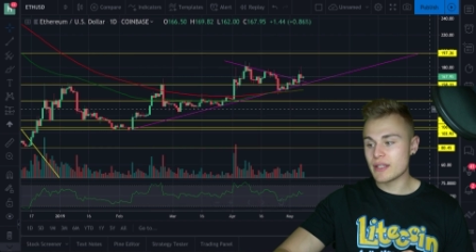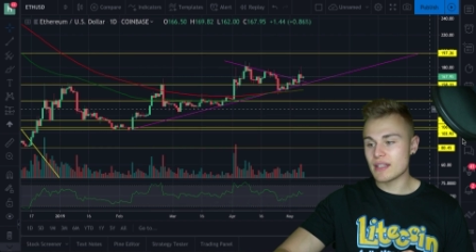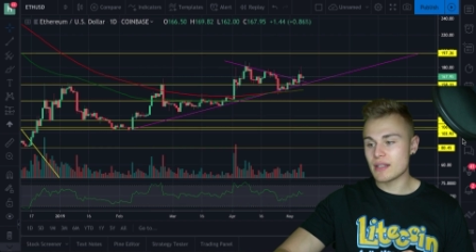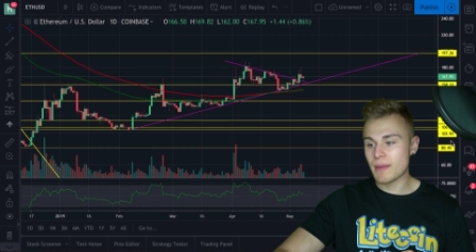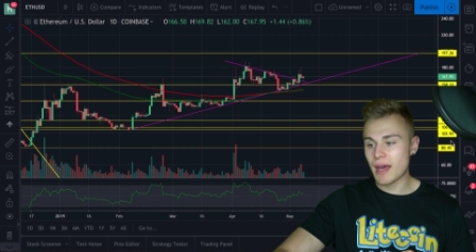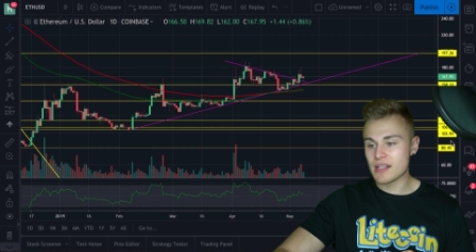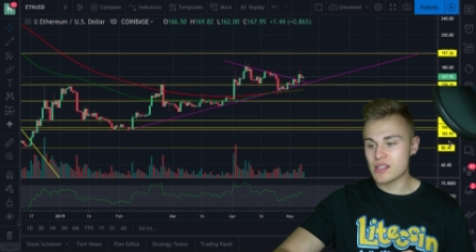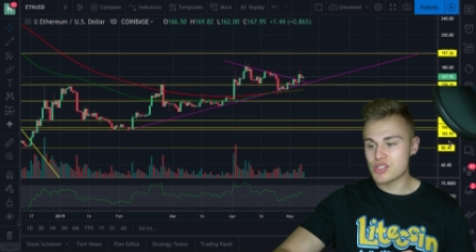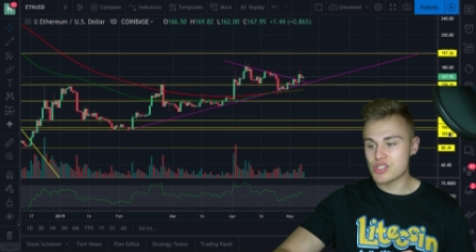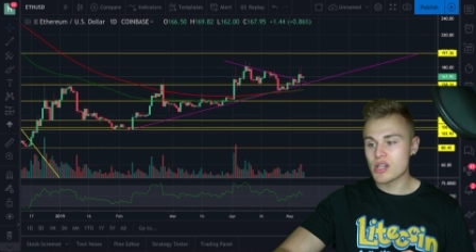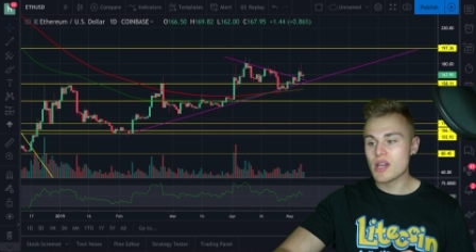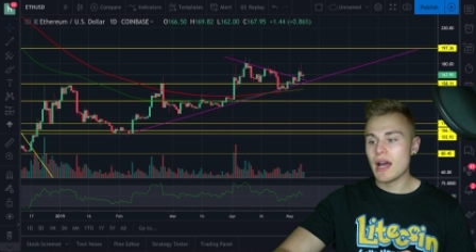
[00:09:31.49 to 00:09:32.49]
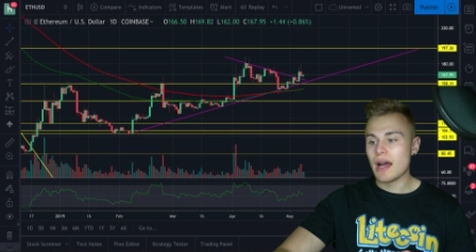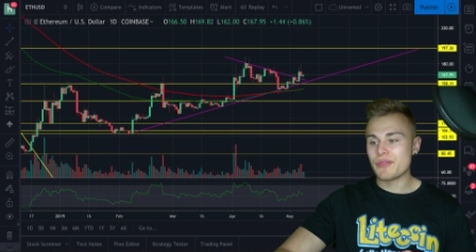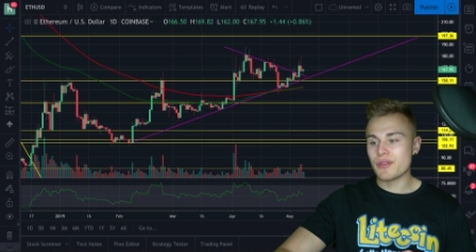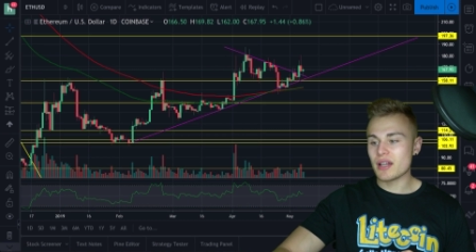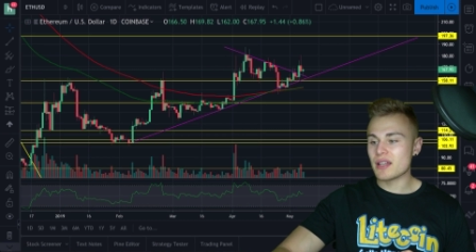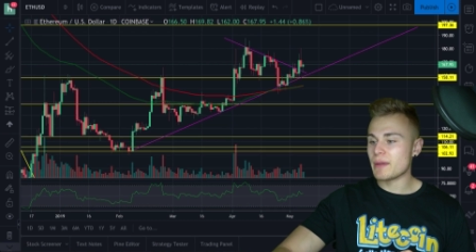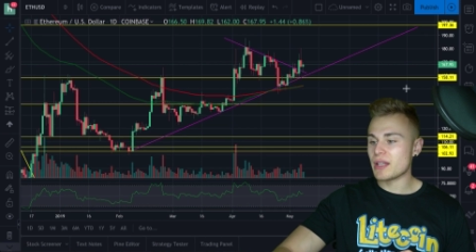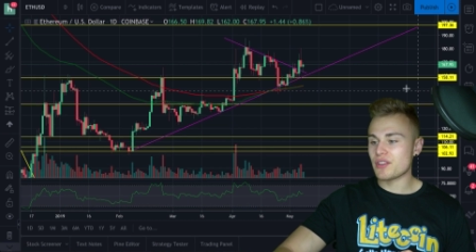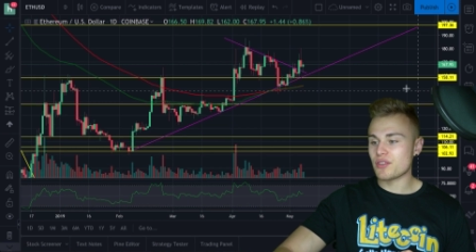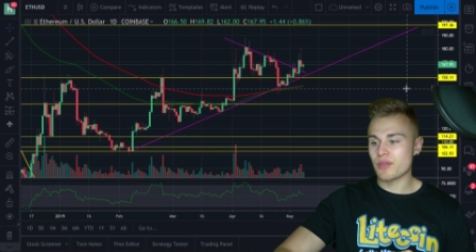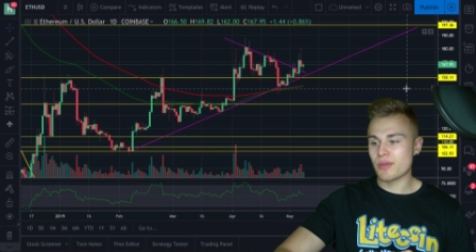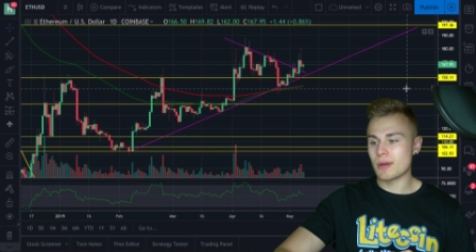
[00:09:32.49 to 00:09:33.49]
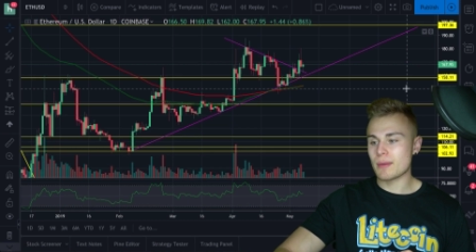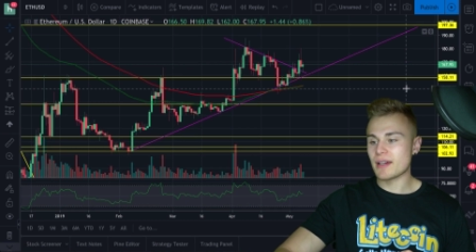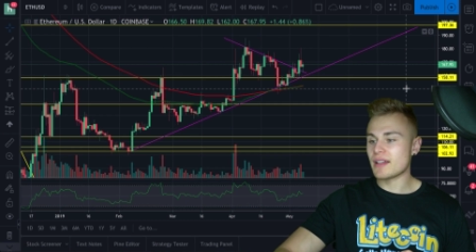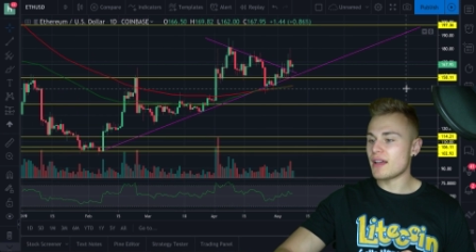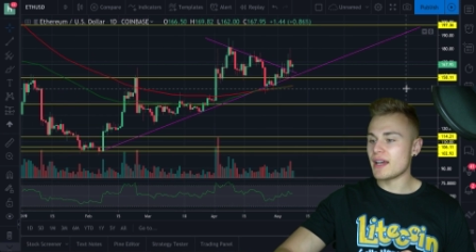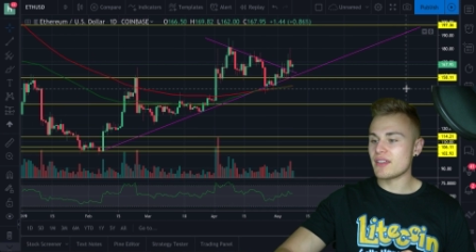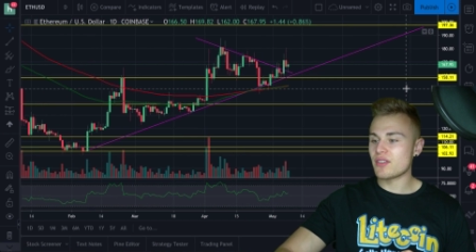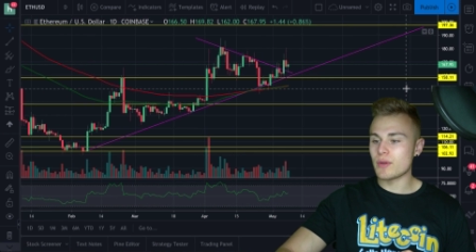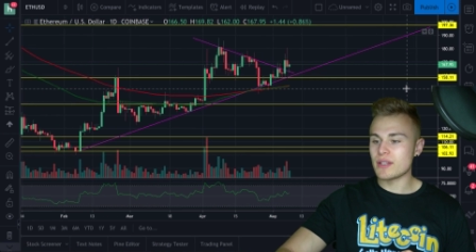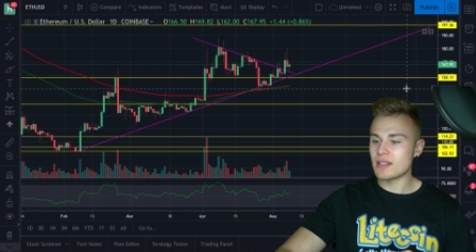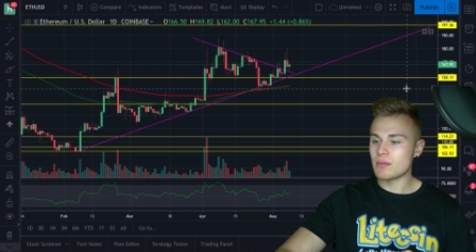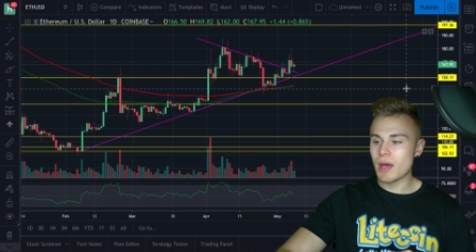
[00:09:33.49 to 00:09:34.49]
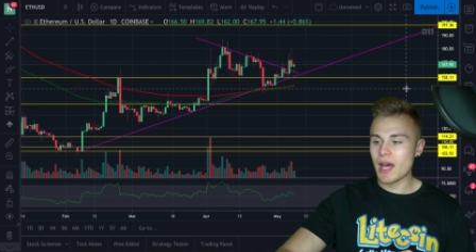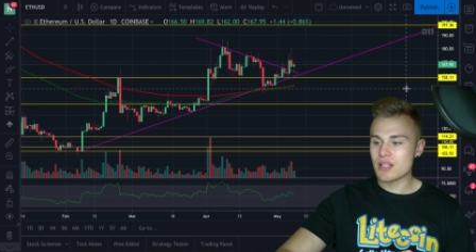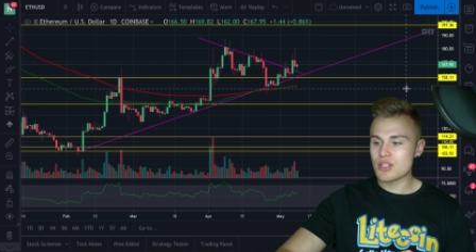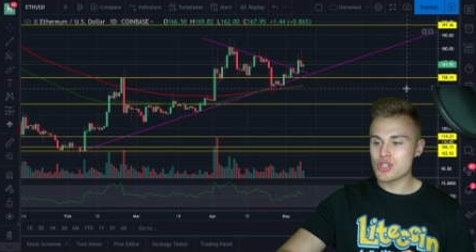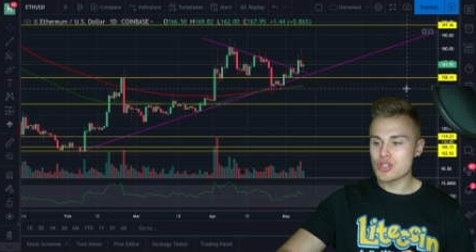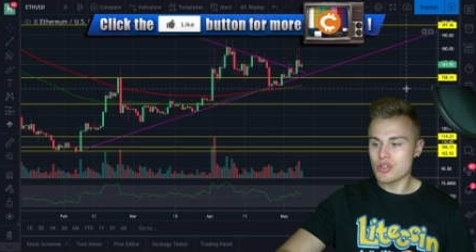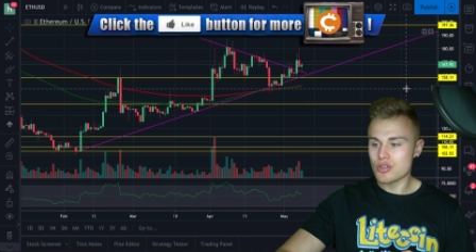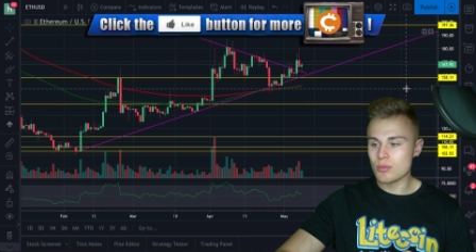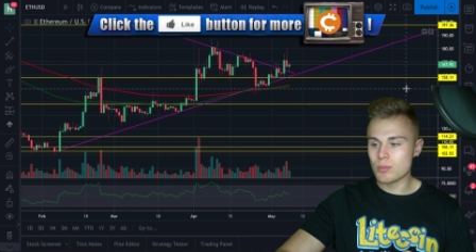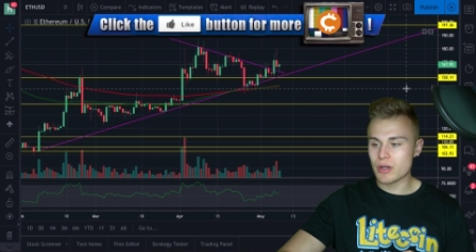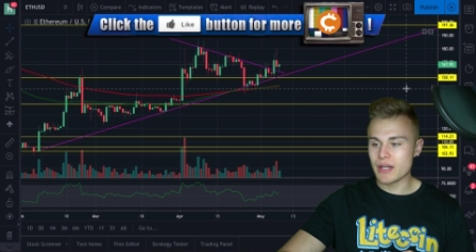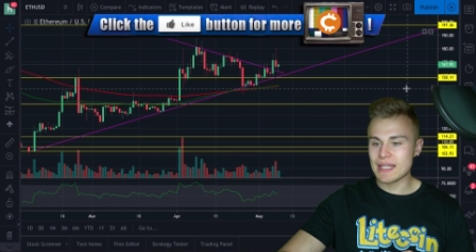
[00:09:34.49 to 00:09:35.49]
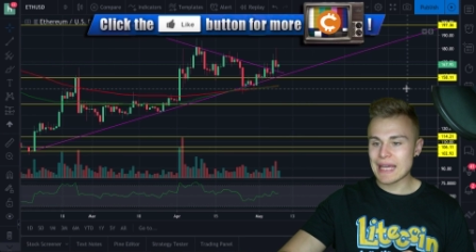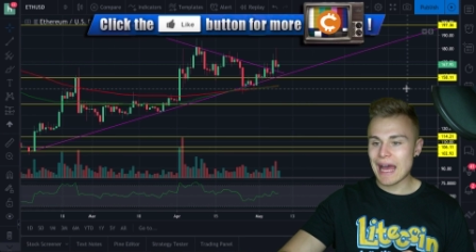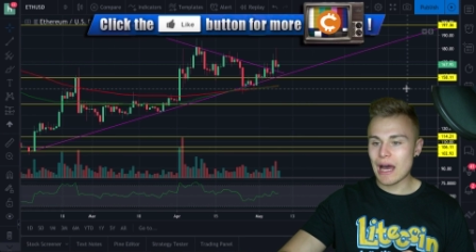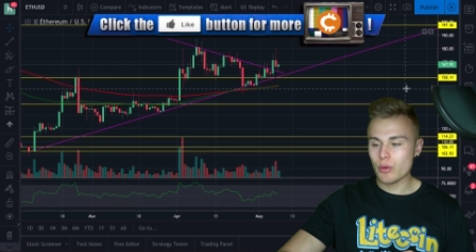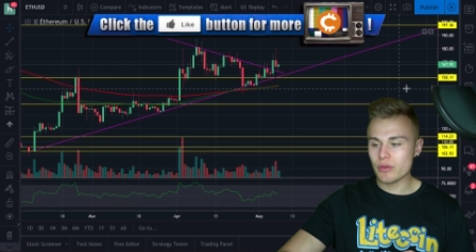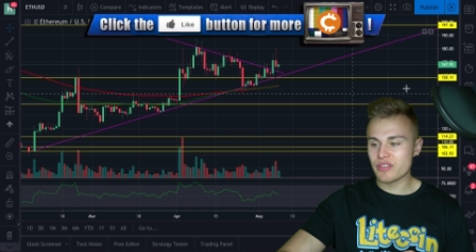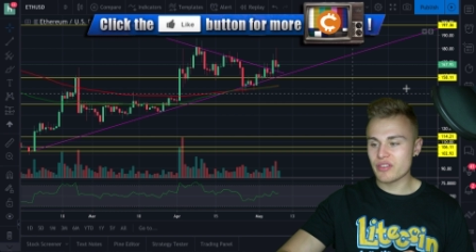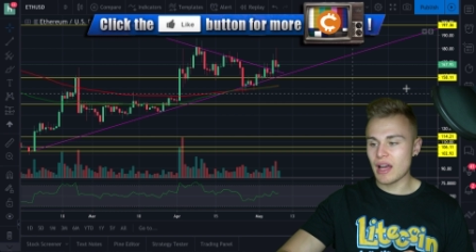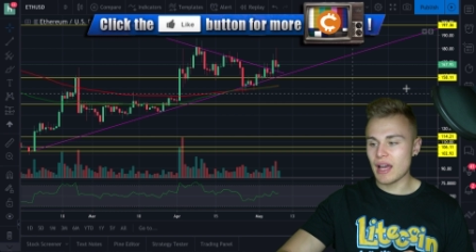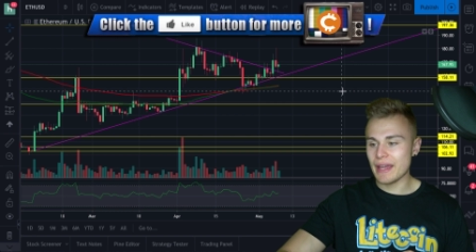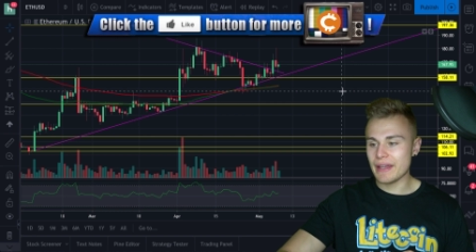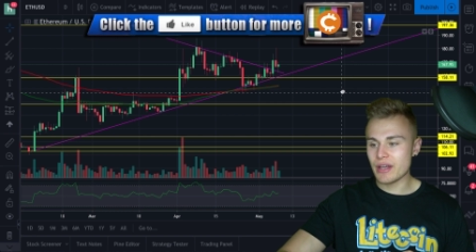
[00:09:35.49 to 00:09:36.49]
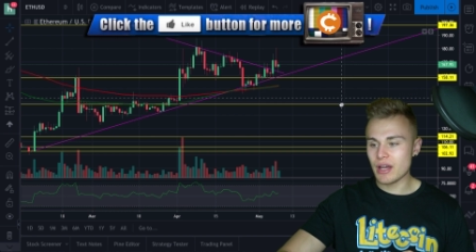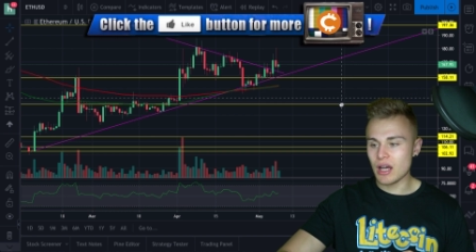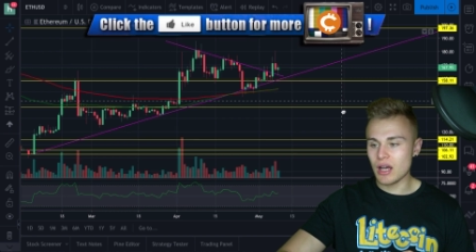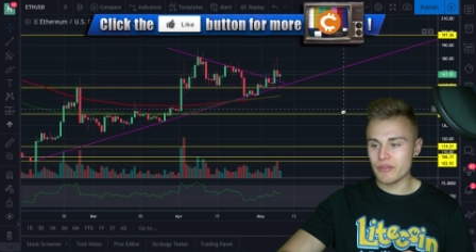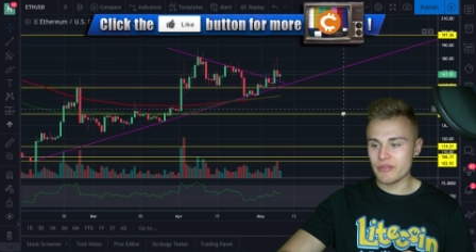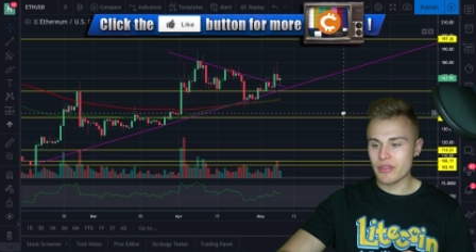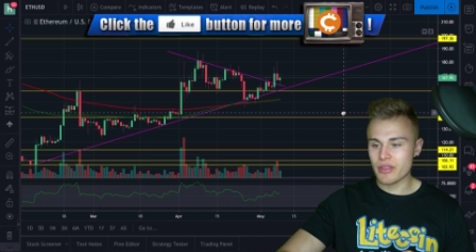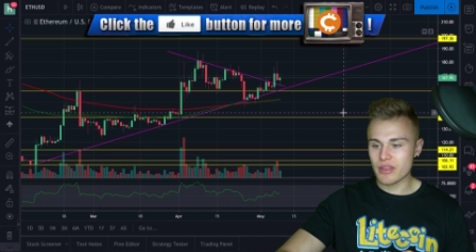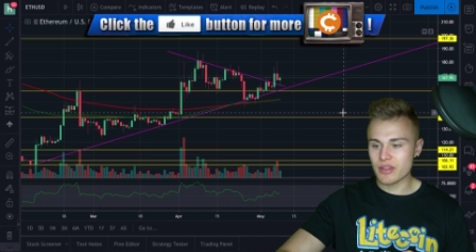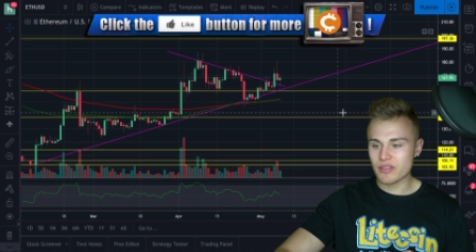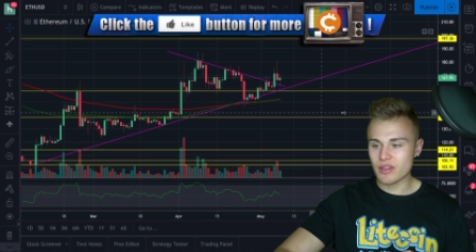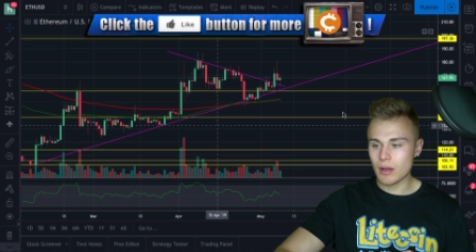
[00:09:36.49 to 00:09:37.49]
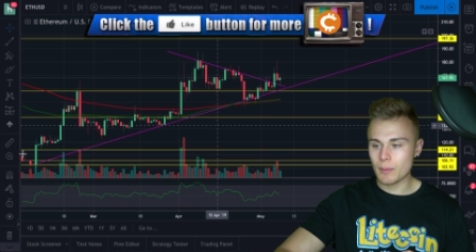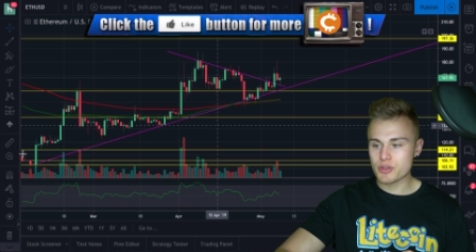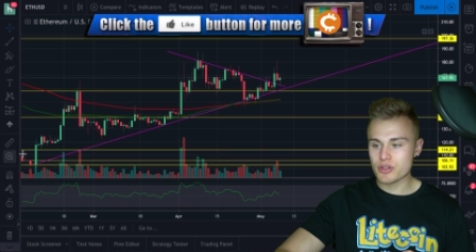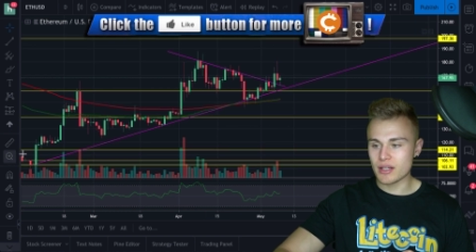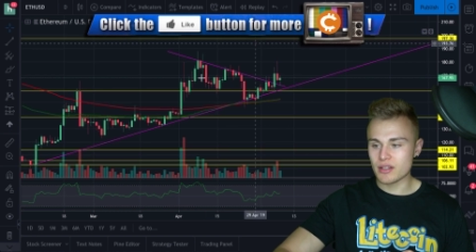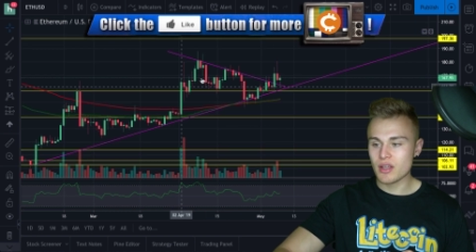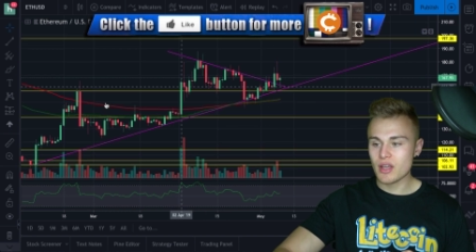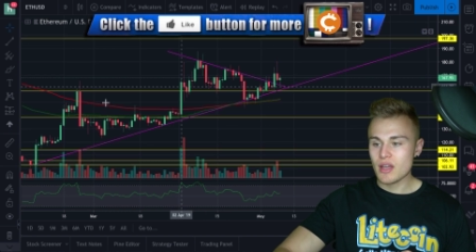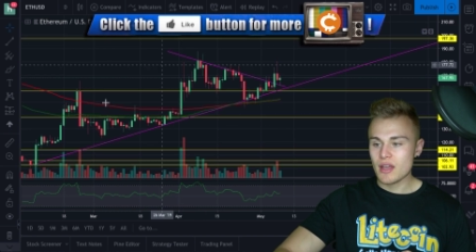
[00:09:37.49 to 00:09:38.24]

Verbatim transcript: We did manage, I was talking about this with one of my clients, we did manage to break outside of this uptrend.